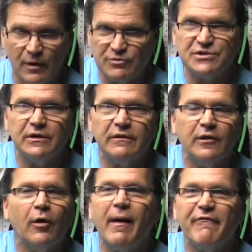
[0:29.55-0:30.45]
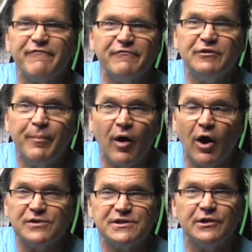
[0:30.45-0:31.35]
There were, there were about 50
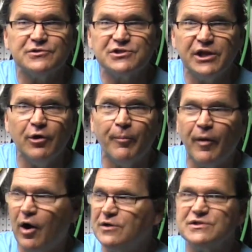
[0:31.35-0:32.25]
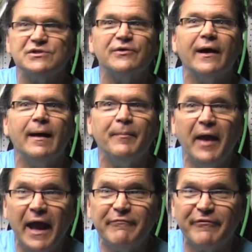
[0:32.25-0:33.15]
parts, and they're steel parts, and so I got
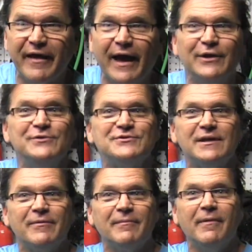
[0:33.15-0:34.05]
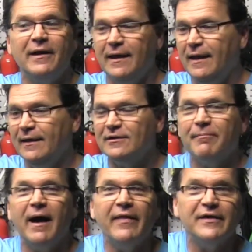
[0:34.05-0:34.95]
paid for that and used some of the money
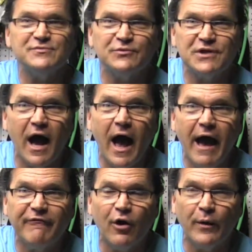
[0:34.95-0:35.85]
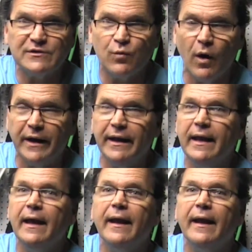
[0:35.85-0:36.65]
to buy this, which I have always wanted.